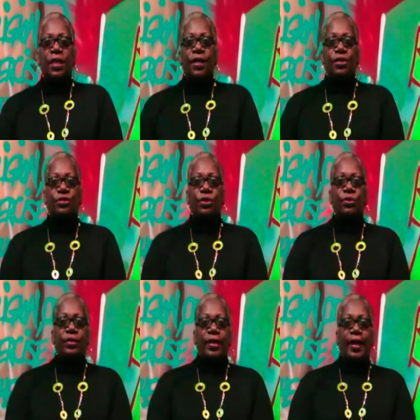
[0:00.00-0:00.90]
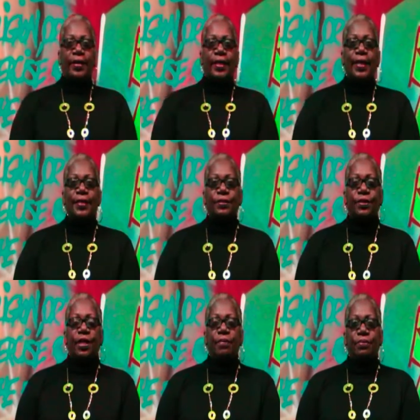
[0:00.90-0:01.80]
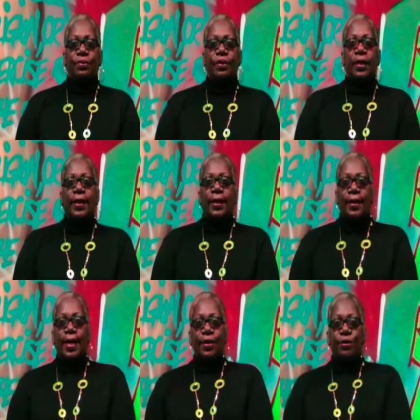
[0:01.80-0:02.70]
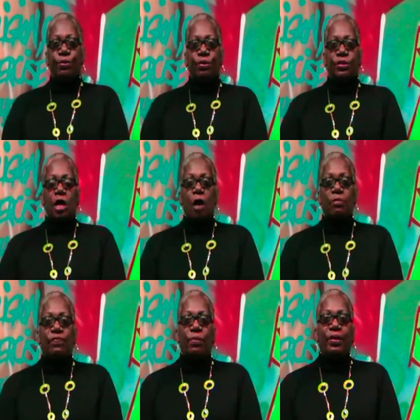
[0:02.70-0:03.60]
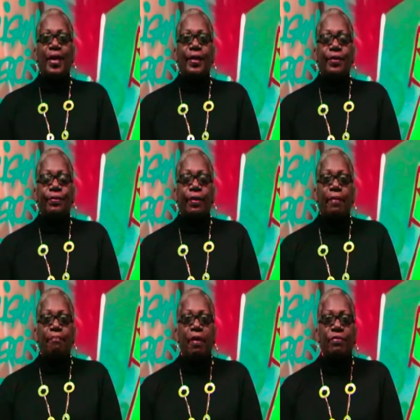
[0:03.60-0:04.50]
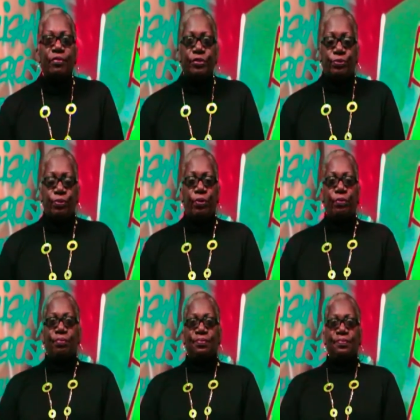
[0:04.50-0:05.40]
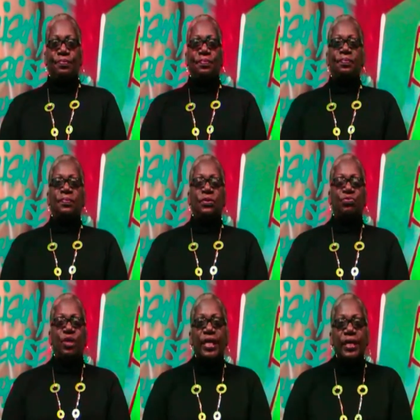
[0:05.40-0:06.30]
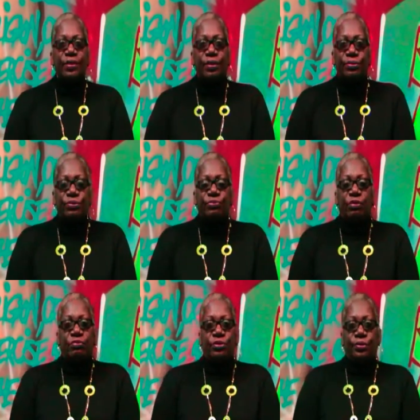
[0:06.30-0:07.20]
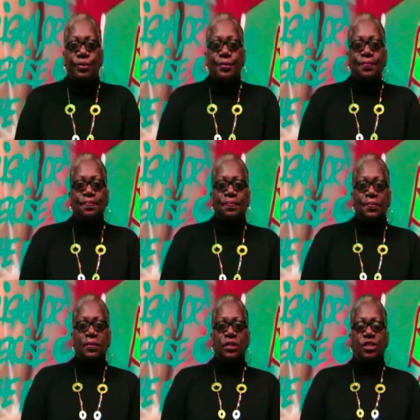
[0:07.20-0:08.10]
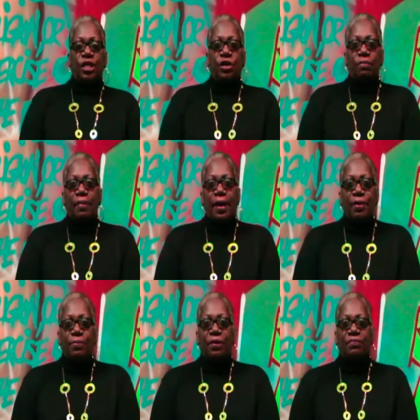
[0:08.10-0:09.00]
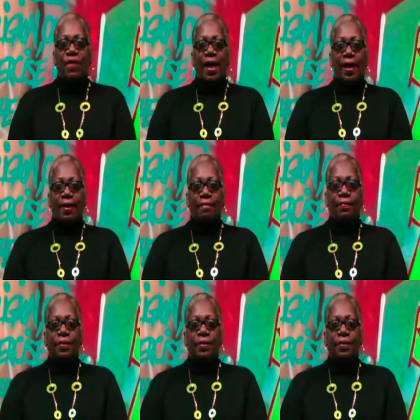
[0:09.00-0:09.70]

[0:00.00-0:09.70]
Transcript: It'll show you that our days are numbered. God knew us all before we got into our mother's womb. Read those scriptures. Jeremiah 1.5.